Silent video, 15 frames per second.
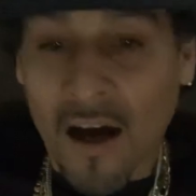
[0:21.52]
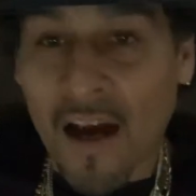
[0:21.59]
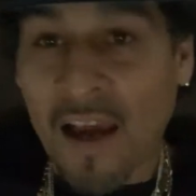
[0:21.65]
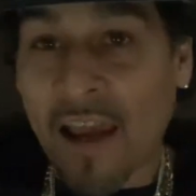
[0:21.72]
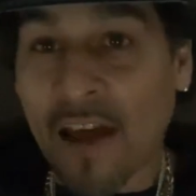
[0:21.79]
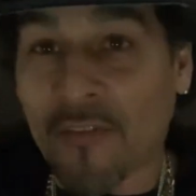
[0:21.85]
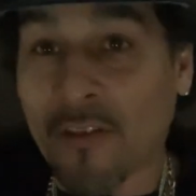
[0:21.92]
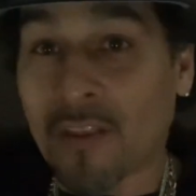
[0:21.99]
I
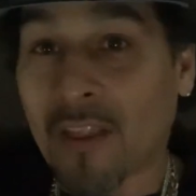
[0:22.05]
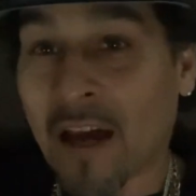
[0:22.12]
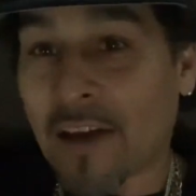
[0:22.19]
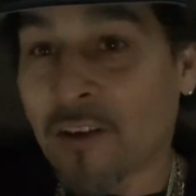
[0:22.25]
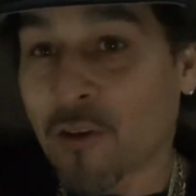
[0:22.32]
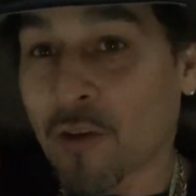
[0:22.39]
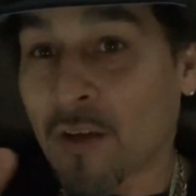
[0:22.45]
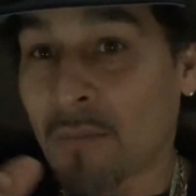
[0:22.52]
had the
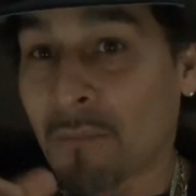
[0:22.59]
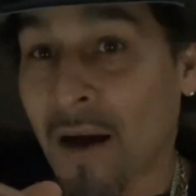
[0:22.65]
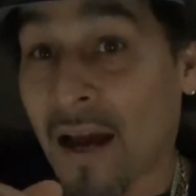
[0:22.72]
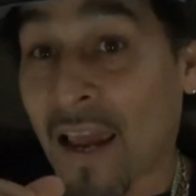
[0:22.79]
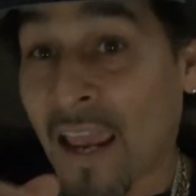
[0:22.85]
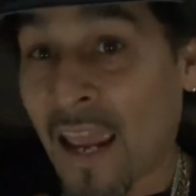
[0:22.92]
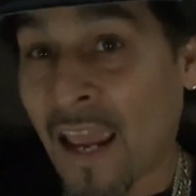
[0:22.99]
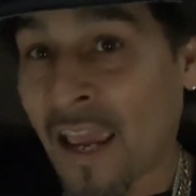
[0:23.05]
lighter in my
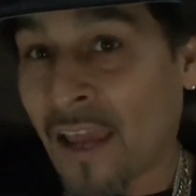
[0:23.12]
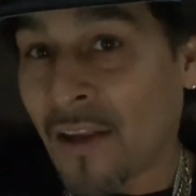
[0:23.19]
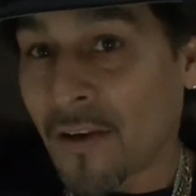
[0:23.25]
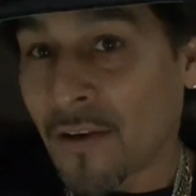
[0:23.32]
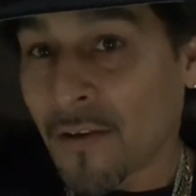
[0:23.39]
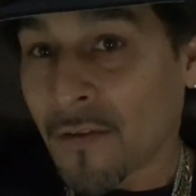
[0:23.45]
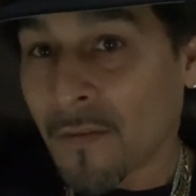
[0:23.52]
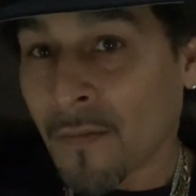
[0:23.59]
hand
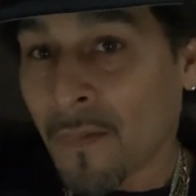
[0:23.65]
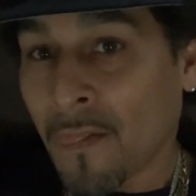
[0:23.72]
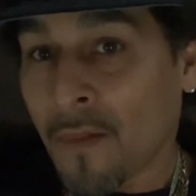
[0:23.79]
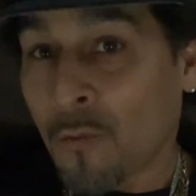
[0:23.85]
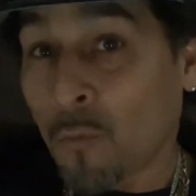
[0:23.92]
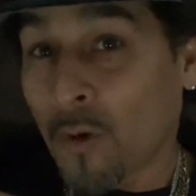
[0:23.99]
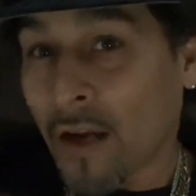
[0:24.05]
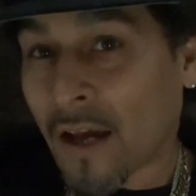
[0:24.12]

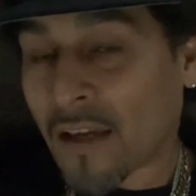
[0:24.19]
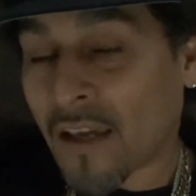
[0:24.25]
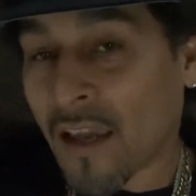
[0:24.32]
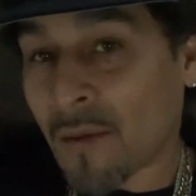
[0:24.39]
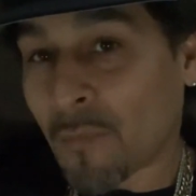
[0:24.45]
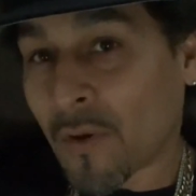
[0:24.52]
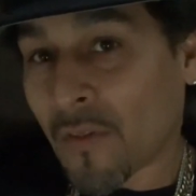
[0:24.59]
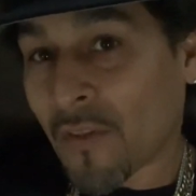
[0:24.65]
when I
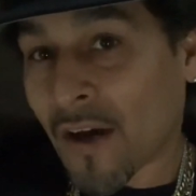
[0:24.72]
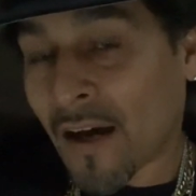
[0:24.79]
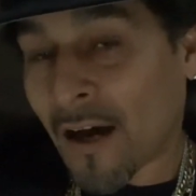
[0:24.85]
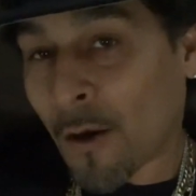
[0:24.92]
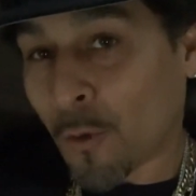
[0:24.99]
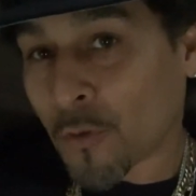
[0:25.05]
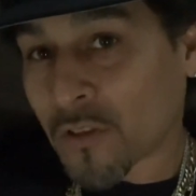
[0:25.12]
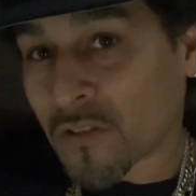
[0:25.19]
came in the
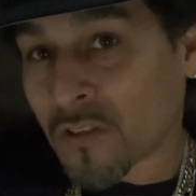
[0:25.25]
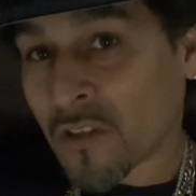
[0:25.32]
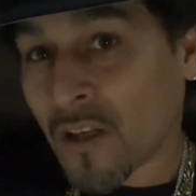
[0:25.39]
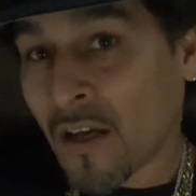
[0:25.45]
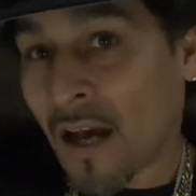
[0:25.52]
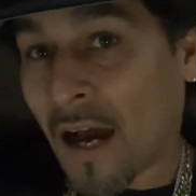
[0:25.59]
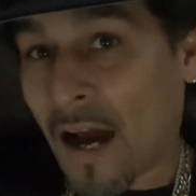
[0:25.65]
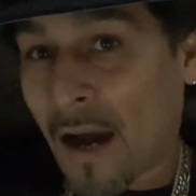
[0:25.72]
house.
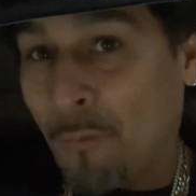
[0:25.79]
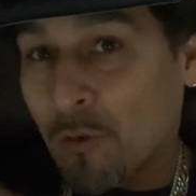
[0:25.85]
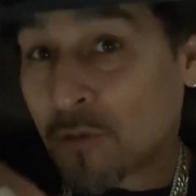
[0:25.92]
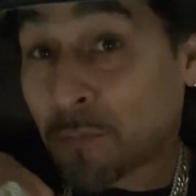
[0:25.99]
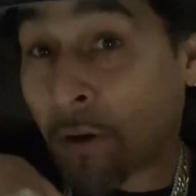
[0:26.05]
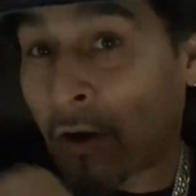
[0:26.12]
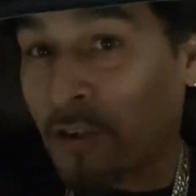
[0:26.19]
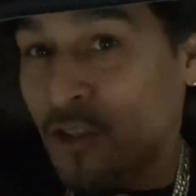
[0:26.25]
I was
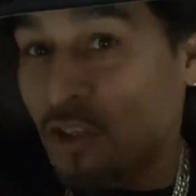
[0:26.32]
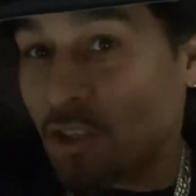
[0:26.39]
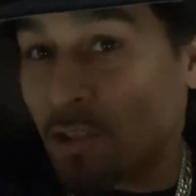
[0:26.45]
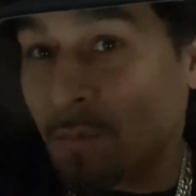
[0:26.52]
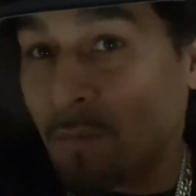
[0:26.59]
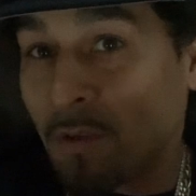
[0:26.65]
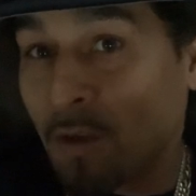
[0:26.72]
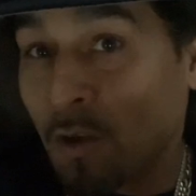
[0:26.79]
punching
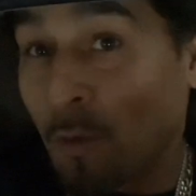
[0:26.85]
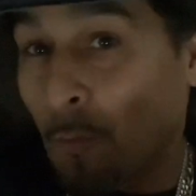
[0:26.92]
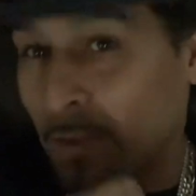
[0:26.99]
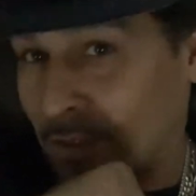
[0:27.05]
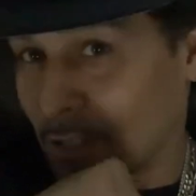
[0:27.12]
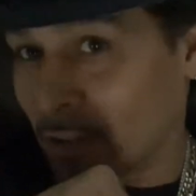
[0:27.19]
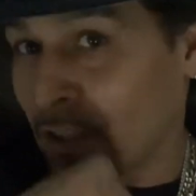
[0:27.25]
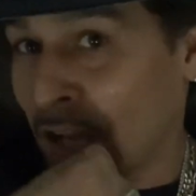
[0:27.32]
him
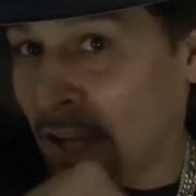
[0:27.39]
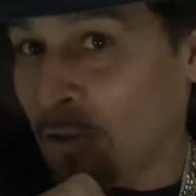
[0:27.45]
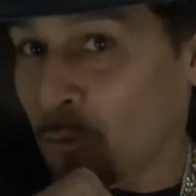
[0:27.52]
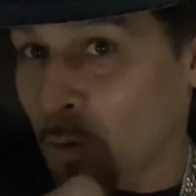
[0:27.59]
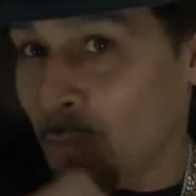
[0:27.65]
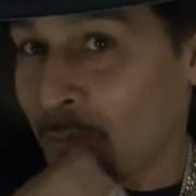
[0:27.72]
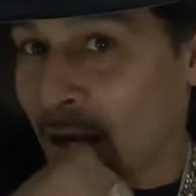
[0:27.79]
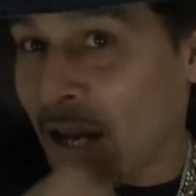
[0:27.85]
with the
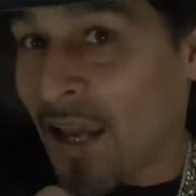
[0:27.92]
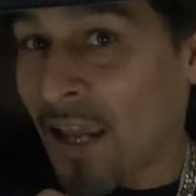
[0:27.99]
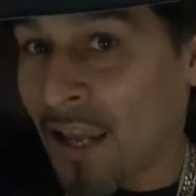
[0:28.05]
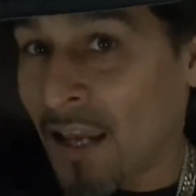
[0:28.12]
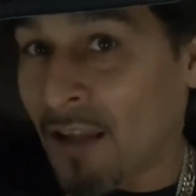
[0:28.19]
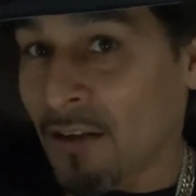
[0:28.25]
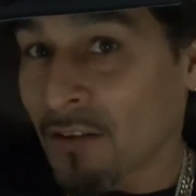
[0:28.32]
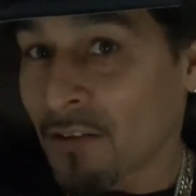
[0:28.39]
lighter in my
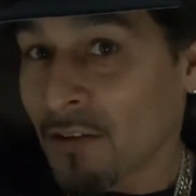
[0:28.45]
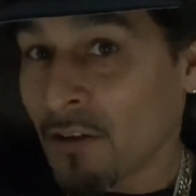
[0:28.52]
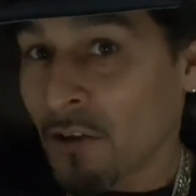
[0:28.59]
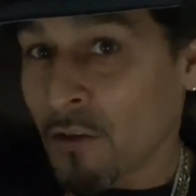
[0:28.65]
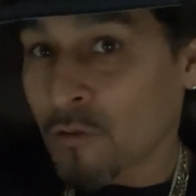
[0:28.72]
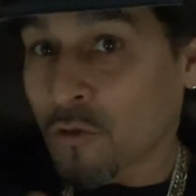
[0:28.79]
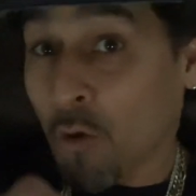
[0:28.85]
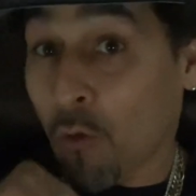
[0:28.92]
hand.
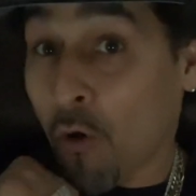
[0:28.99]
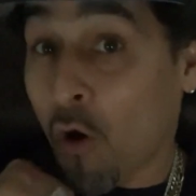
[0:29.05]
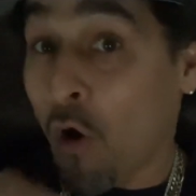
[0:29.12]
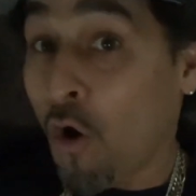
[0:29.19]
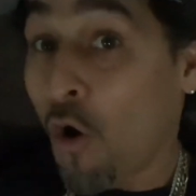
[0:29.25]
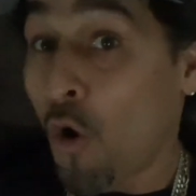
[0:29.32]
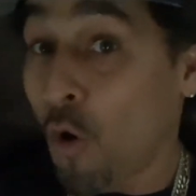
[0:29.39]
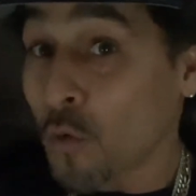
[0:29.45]
So the
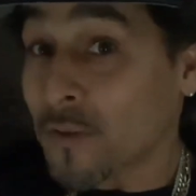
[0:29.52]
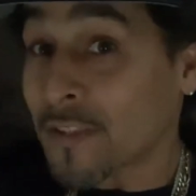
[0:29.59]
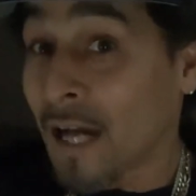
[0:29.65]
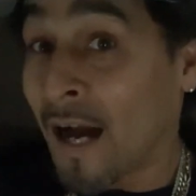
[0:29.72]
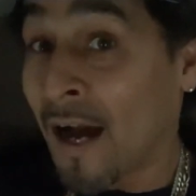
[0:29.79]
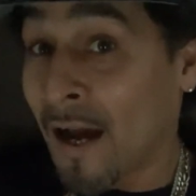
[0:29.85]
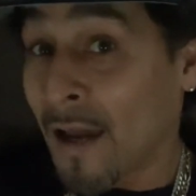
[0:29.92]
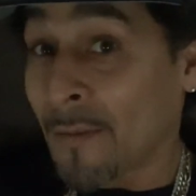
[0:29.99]
whole
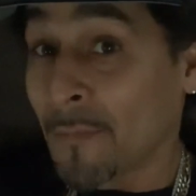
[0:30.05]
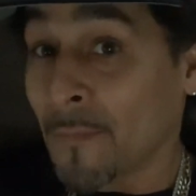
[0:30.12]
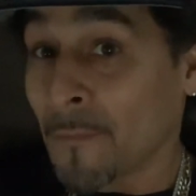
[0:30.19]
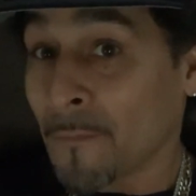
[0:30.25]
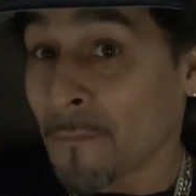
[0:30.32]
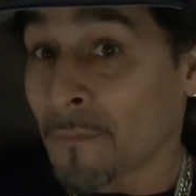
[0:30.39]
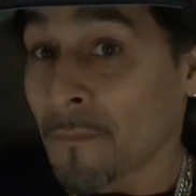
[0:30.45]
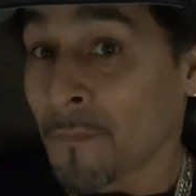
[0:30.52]
time,
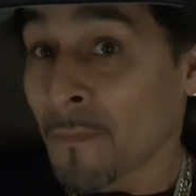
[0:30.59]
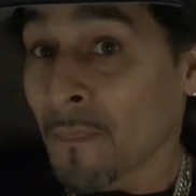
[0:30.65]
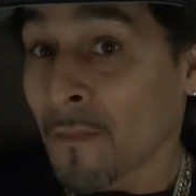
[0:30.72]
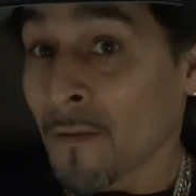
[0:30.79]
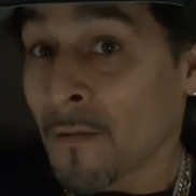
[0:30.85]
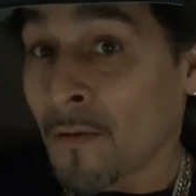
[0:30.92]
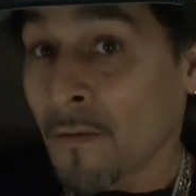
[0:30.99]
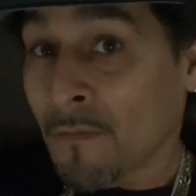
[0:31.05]

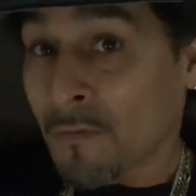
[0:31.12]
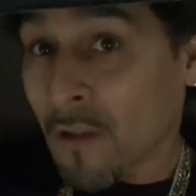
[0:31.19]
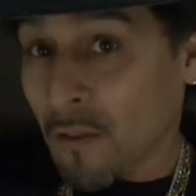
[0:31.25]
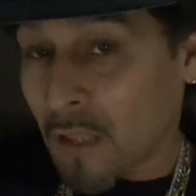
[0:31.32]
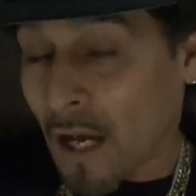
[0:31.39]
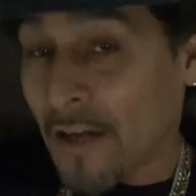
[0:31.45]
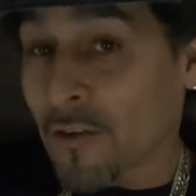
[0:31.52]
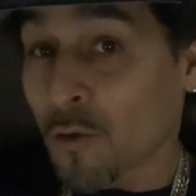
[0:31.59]
the
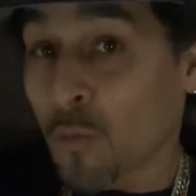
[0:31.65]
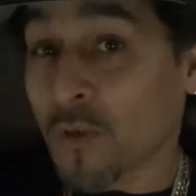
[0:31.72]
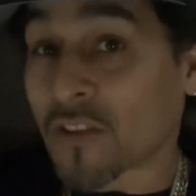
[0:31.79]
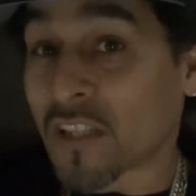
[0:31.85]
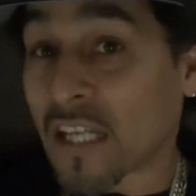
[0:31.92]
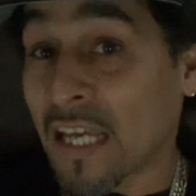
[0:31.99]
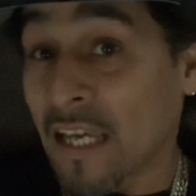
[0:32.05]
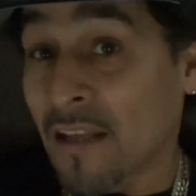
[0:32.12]
lighter
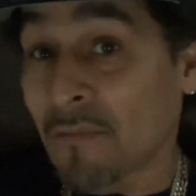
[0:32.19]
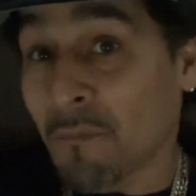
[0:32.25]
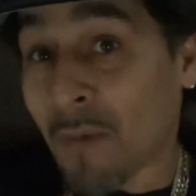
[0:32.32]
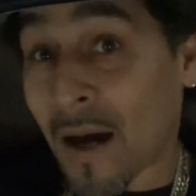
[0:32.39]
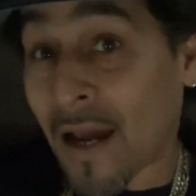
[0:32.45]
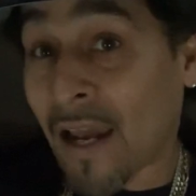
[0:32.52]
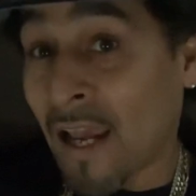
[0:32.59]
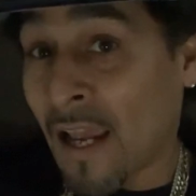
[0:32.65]
was in
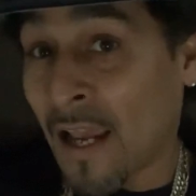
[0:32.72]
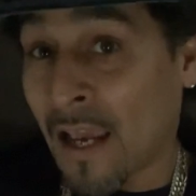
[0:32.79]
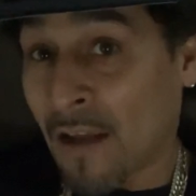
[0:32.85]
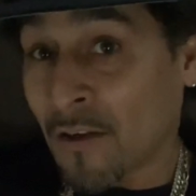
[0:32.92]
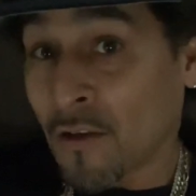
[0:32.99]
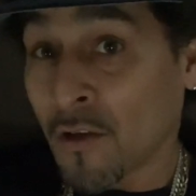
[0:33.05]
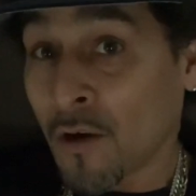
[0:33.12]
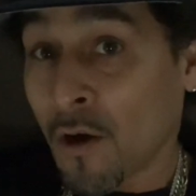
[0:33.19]
my
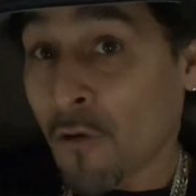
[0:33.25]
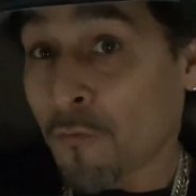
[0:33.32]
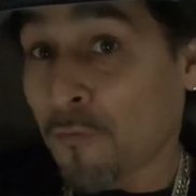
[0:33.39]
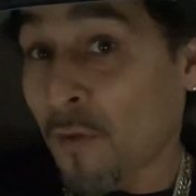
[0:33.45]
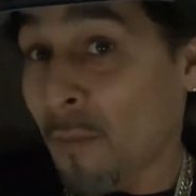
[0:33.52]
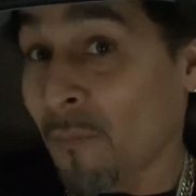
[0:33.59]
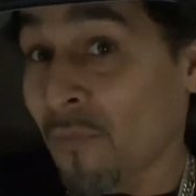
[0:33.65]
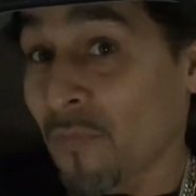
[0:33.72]
hand
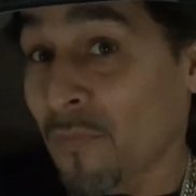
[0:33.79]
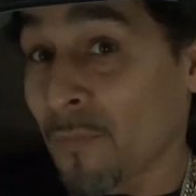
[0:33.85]
from,